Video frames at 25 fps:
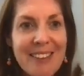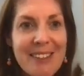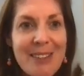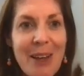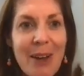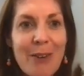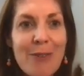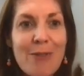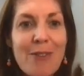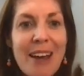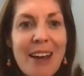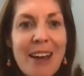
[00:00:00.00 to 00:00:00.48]
So
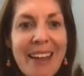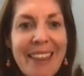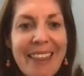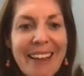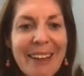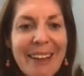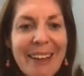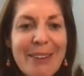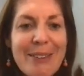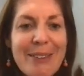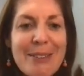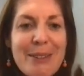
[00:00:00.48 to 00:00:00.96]
Ria,
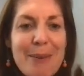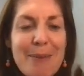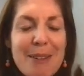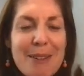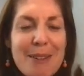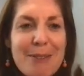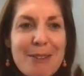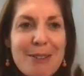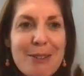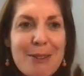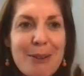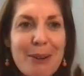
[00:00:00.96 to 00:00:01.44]
thank you so much
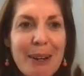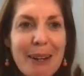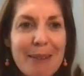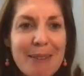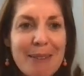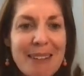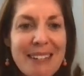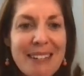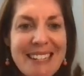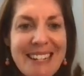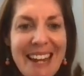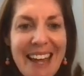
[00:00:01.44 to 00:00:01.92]
for joining
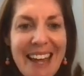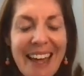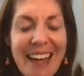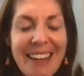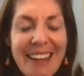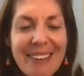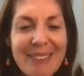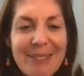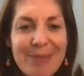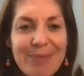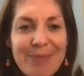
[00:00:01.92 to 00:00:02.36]
me today.